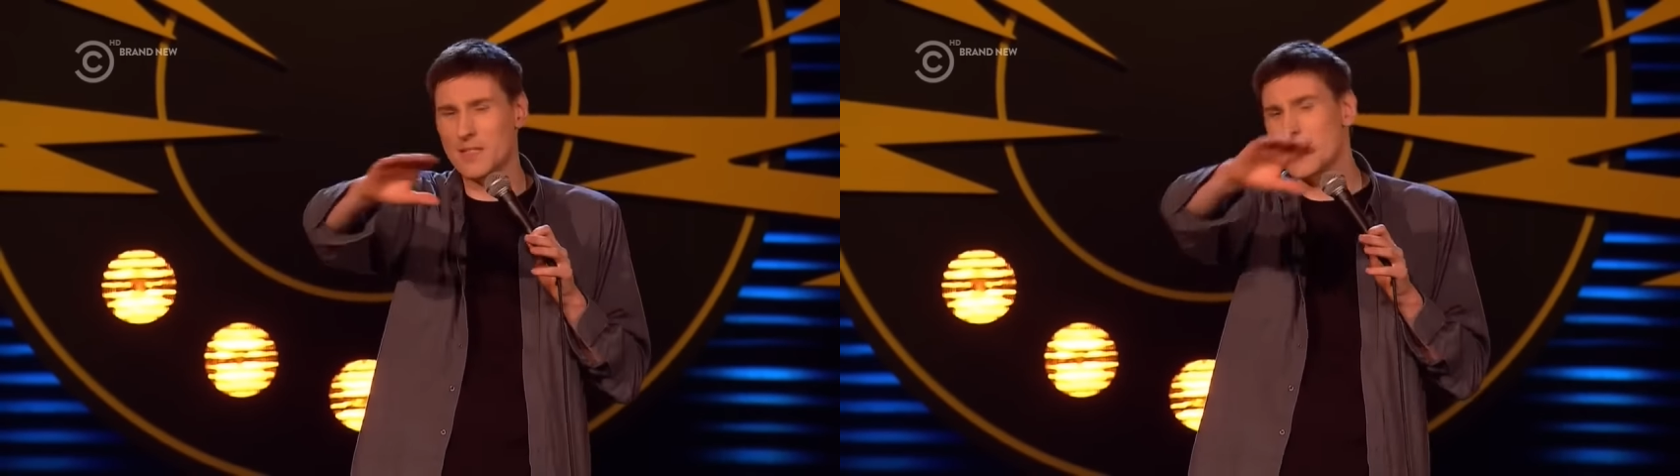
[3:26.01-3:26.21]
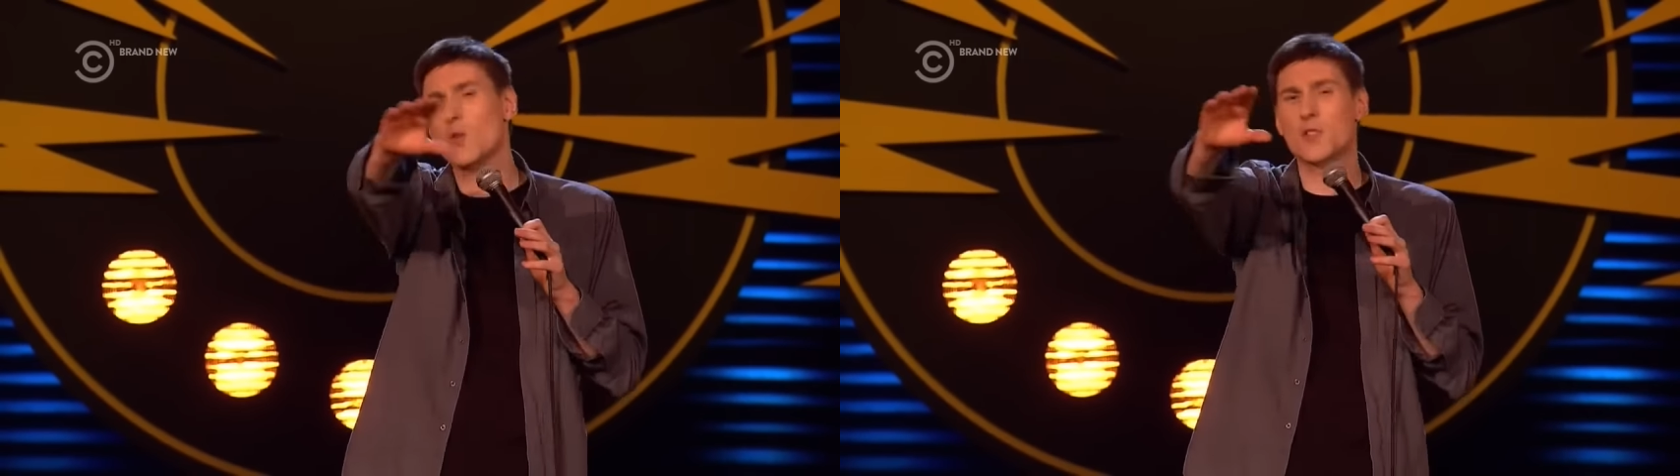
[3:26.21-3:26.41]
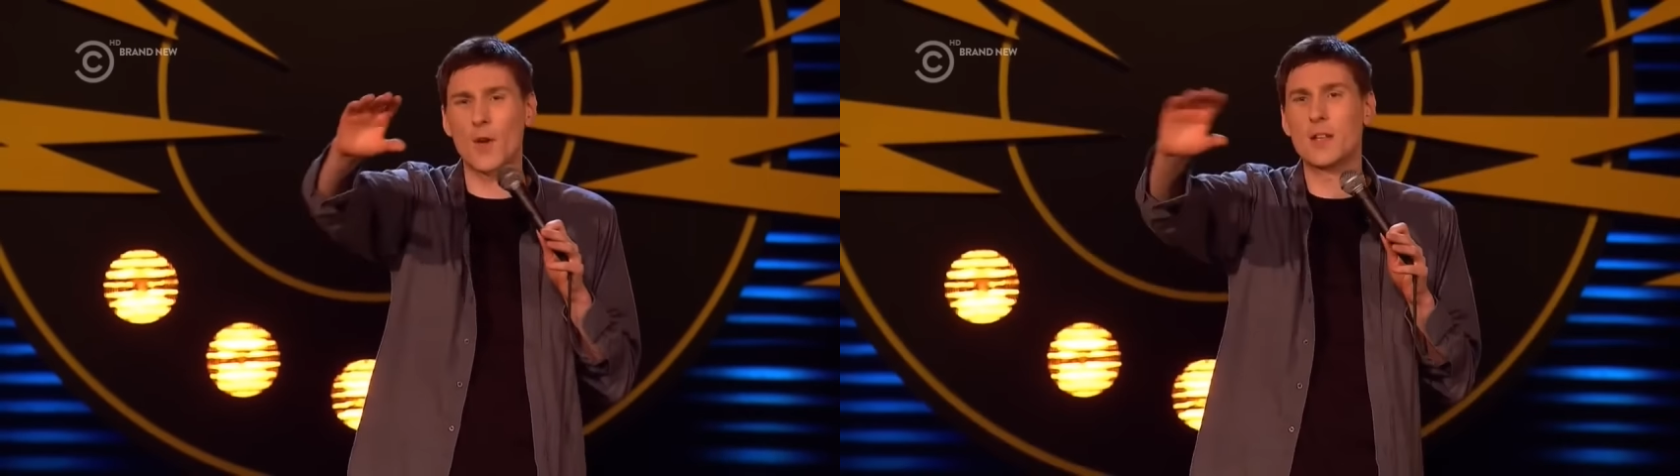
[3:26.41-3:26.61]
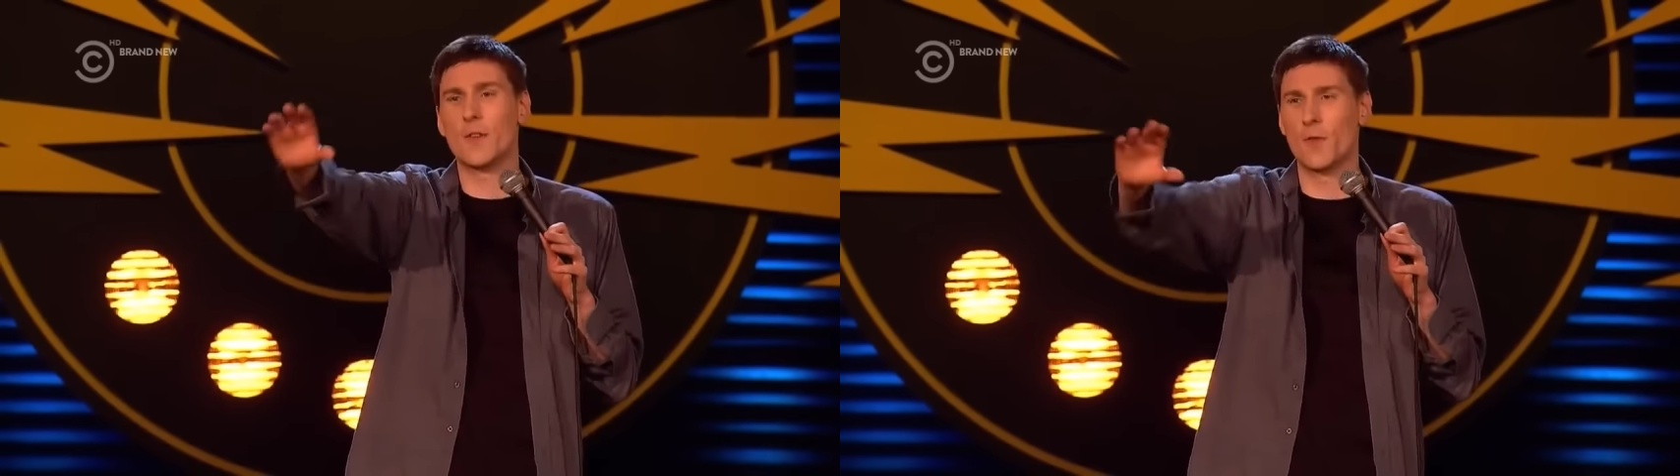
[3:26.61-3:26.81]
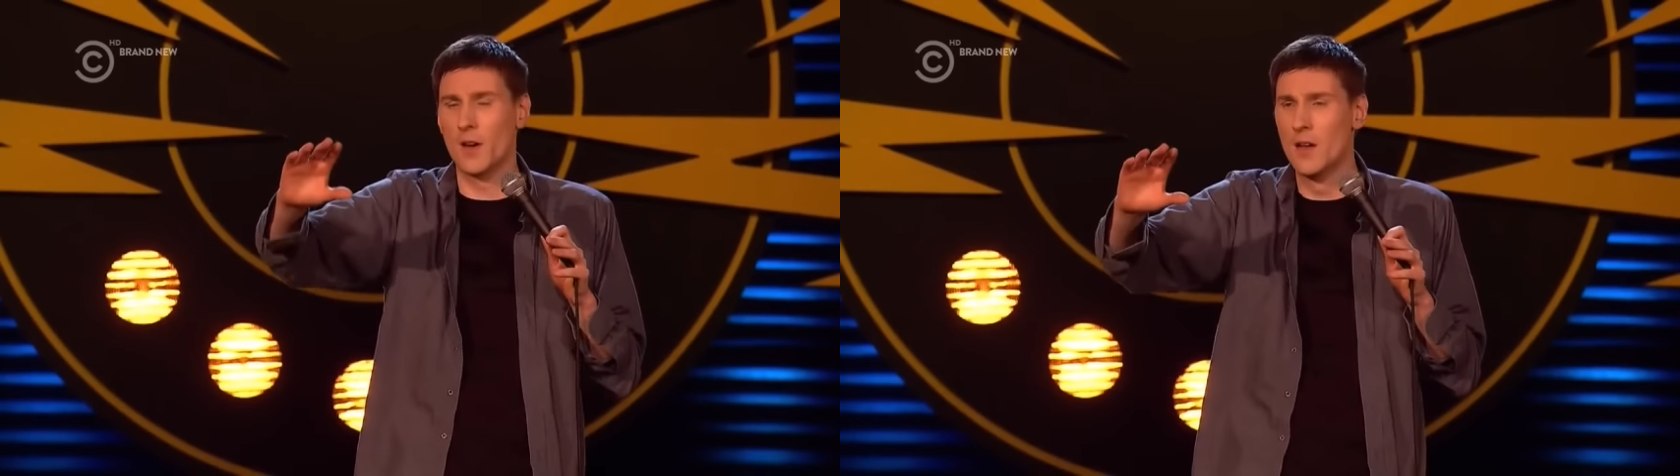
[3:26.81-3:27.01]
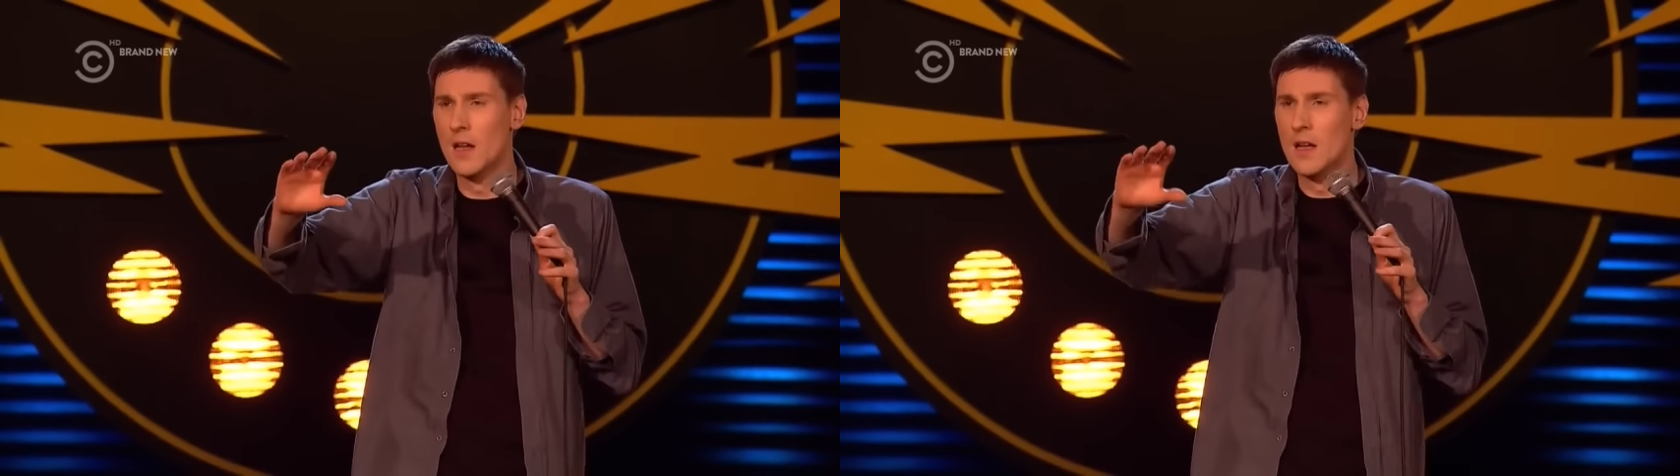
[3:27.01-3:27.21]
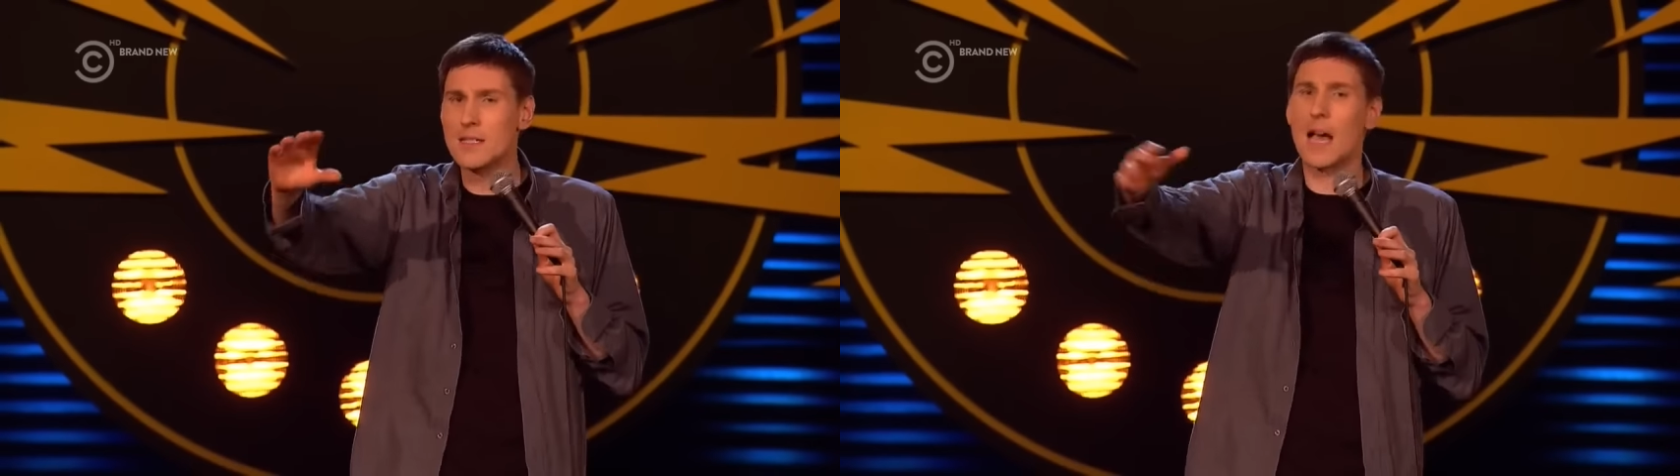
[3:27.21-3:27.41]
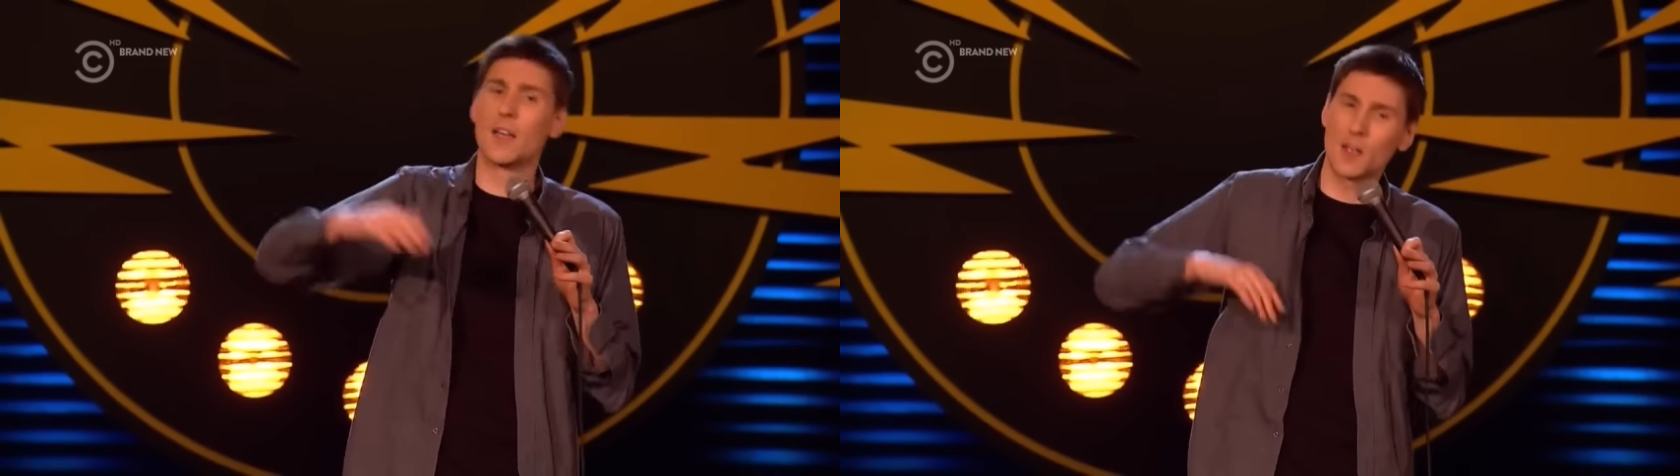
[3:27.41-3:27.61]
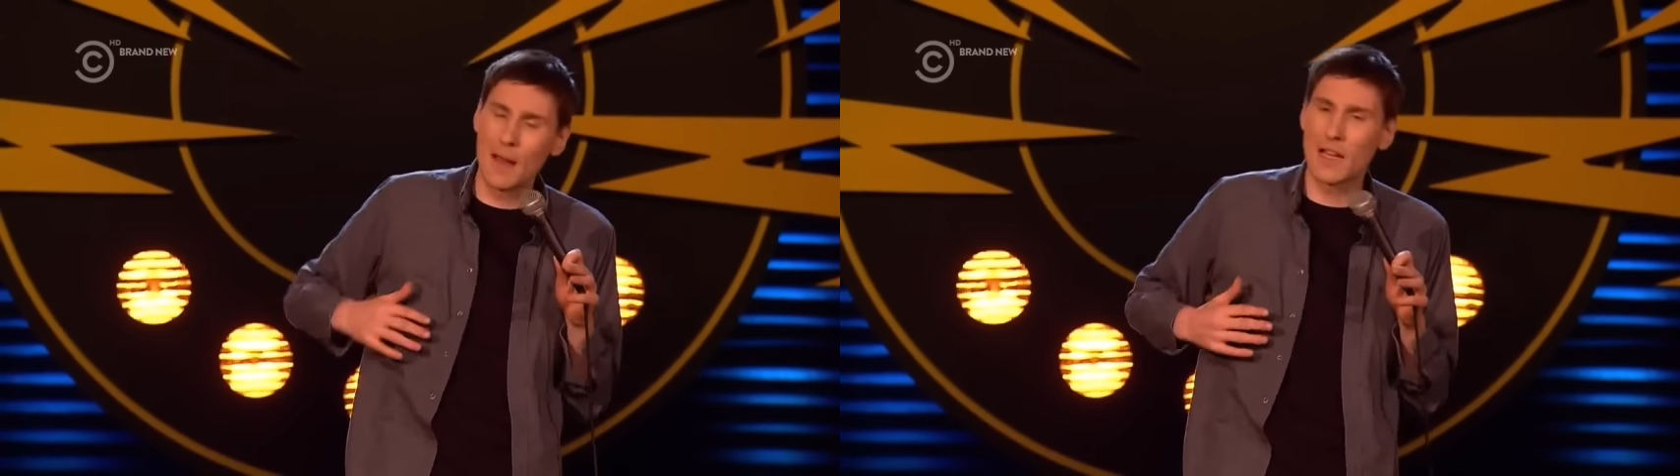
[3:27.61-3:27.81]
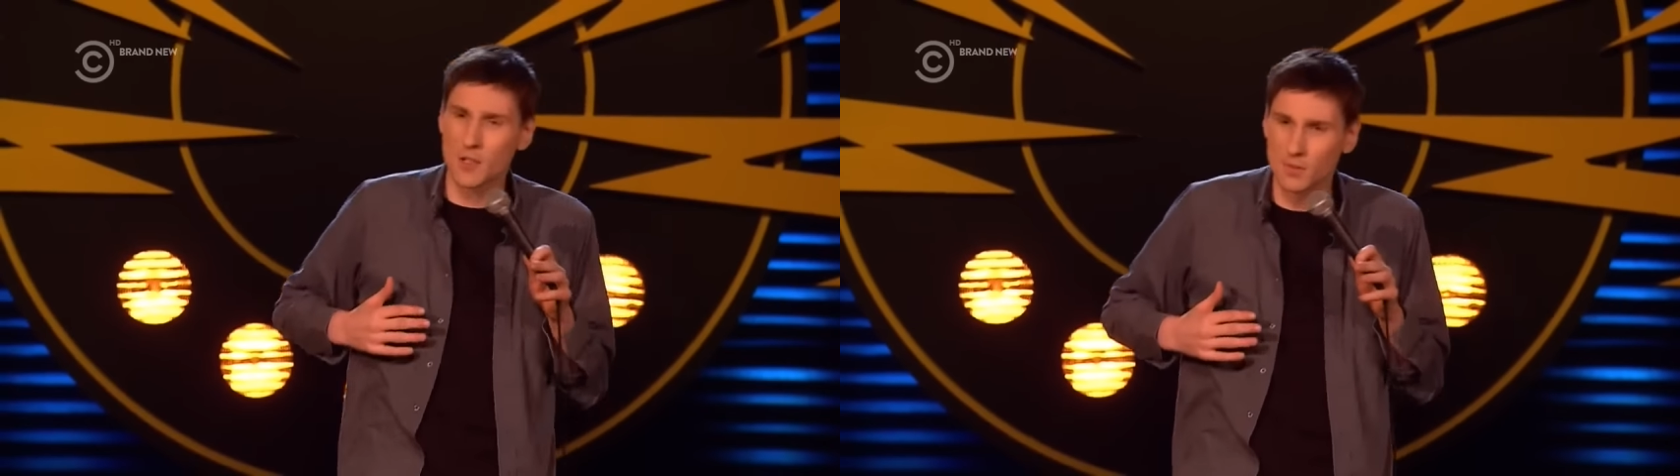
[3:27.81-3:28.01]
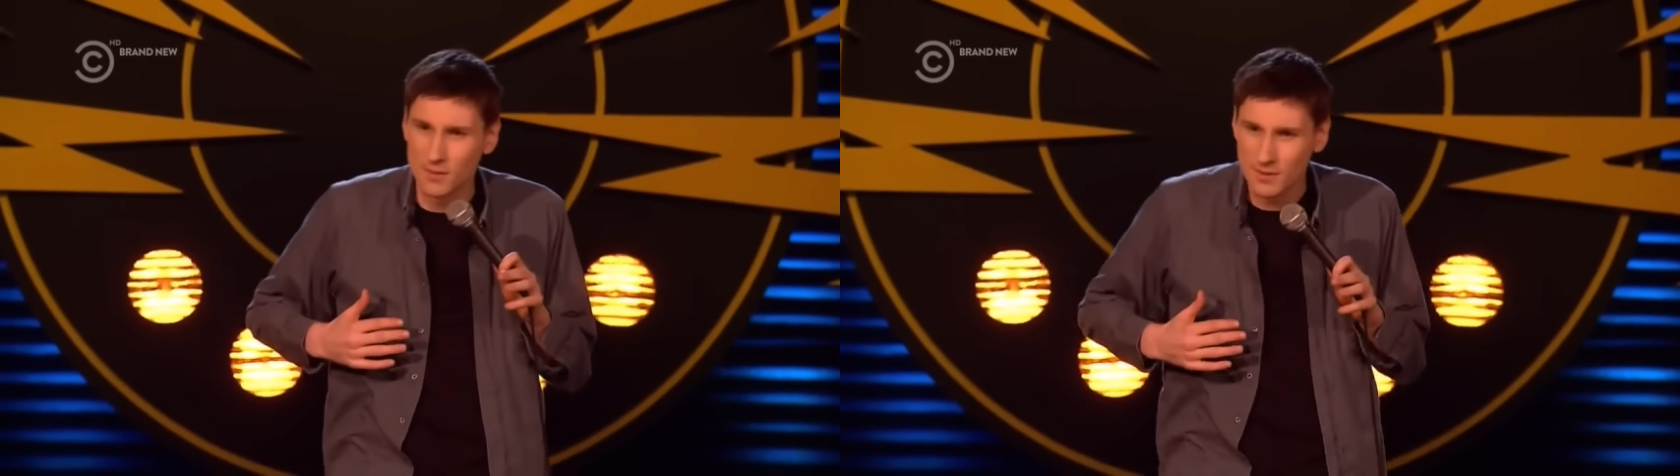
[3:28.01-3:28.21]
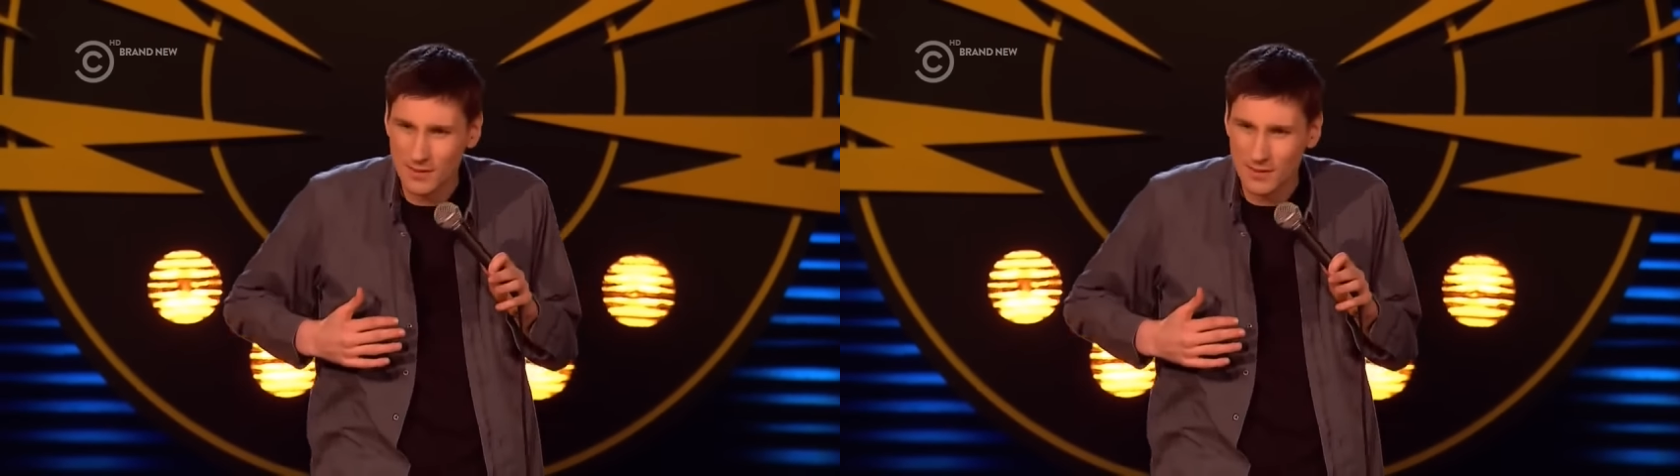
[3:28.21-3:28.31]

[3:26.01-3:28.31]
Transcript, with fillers: And she's also very different to how you'd imagine.